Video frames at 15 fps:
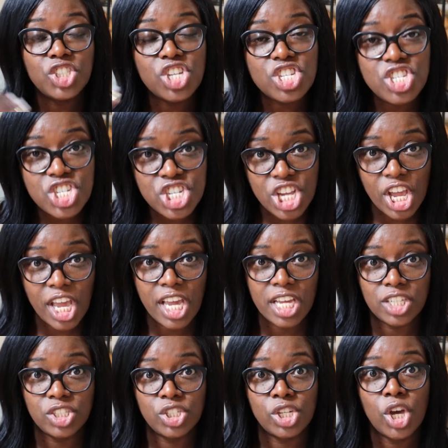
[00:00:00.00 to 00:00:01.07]
to
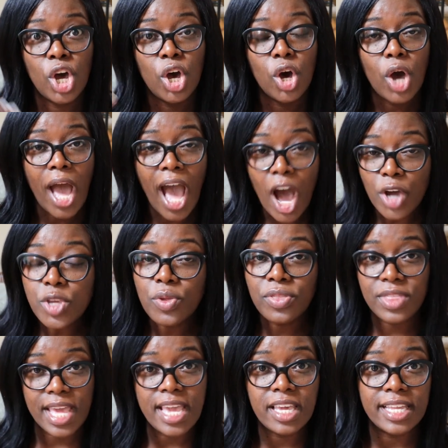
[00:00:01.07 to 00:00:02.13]
change how you
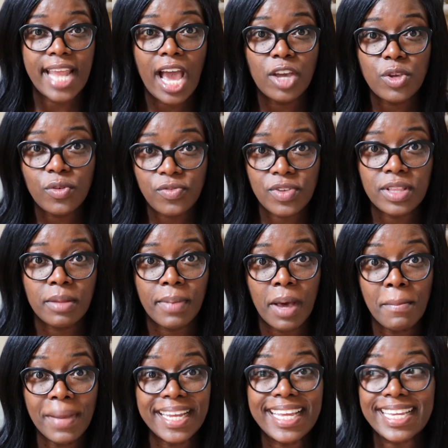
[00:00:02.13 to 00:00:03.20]
think and how you feel
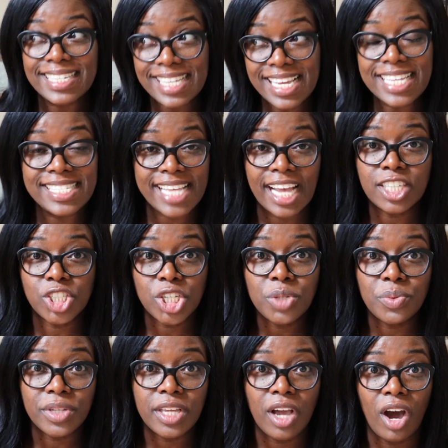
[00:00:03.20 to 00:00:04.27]
about money is
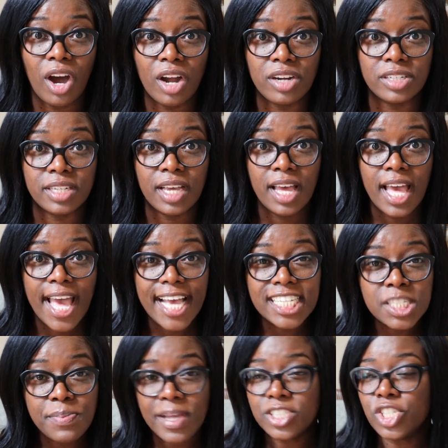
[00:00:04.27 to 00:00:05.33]
actually really hard,
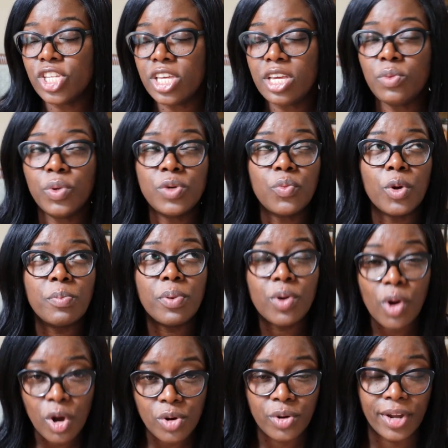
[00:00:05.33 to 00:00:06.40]
especially when we're
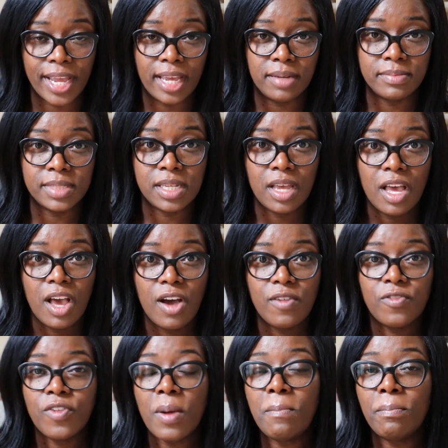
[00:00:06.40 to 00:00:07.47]
programmed
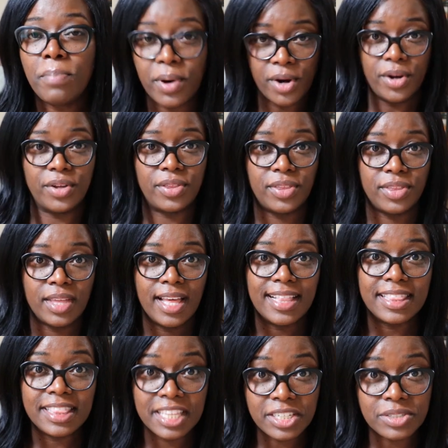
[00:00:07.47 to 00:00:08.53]
from birth
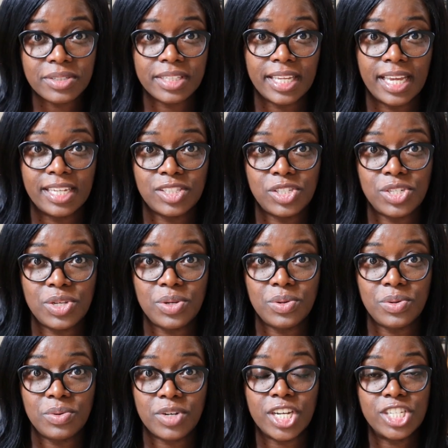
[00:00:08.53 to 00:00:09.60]
literally
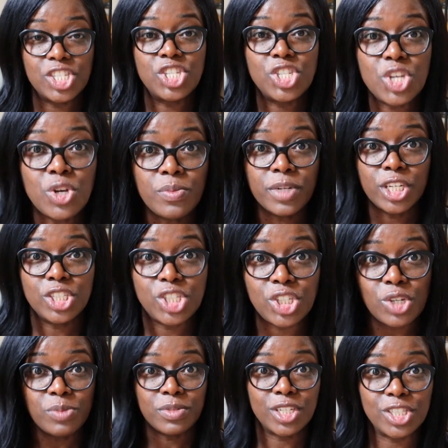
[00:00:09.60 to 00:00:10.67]
to consume,
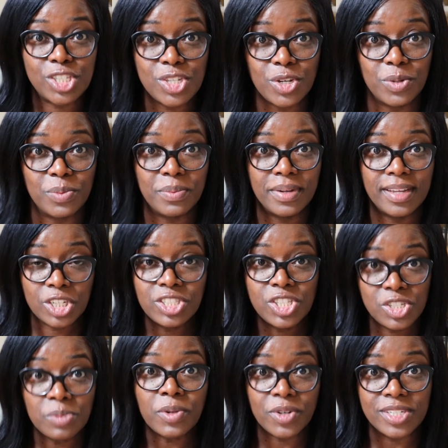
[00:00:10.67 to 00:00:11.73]
consume, consume.
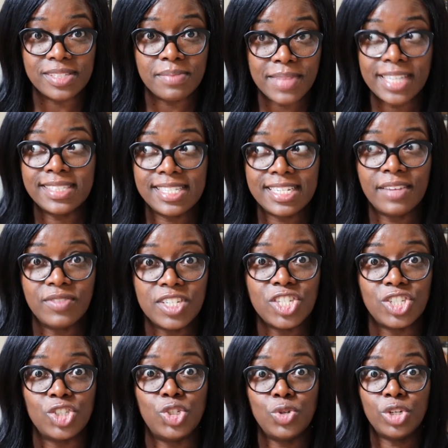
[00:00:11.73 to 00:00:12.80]
Consumerism, that's the
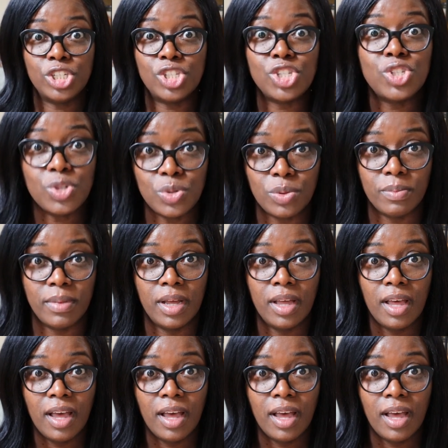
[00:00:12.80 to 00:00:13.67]
definition, to consume,